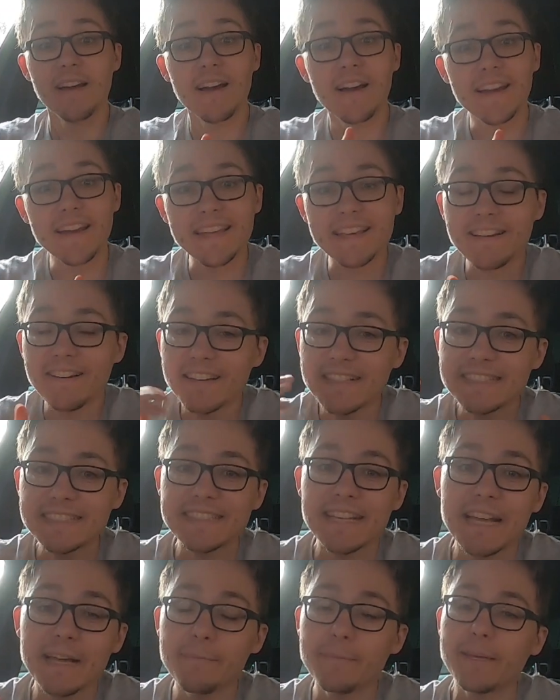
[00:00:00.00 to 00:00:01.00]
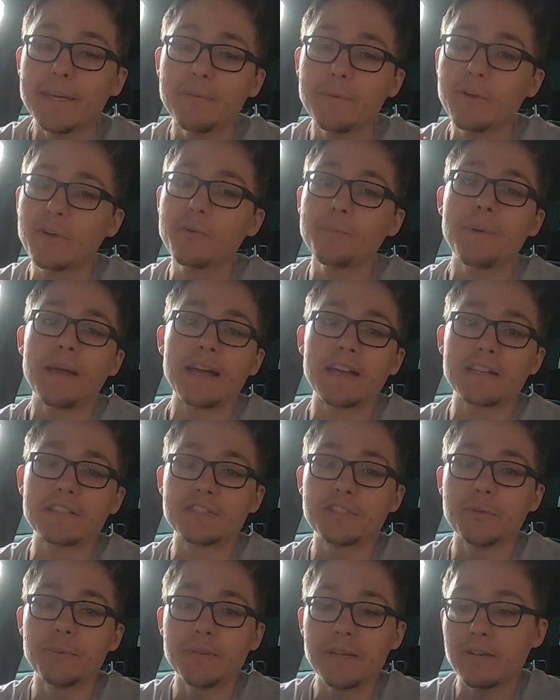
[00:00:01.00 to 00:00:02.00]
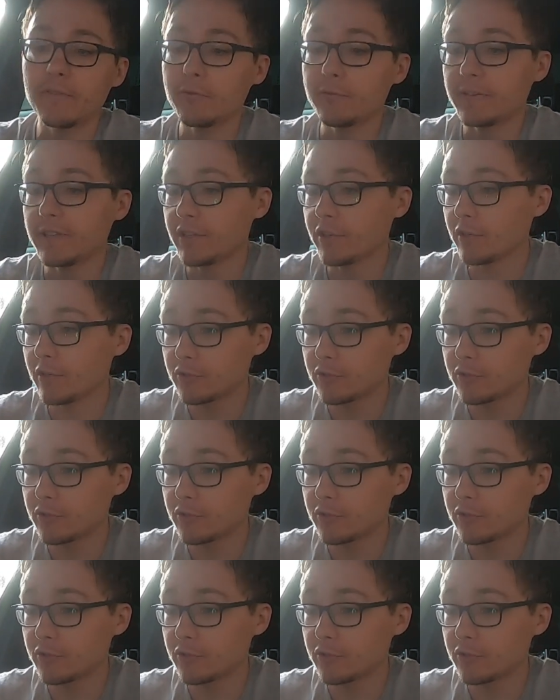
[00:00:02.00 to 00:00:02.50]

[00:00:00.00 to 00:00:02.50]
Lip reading: Hi there guys, Sam here. Welcome back to another video.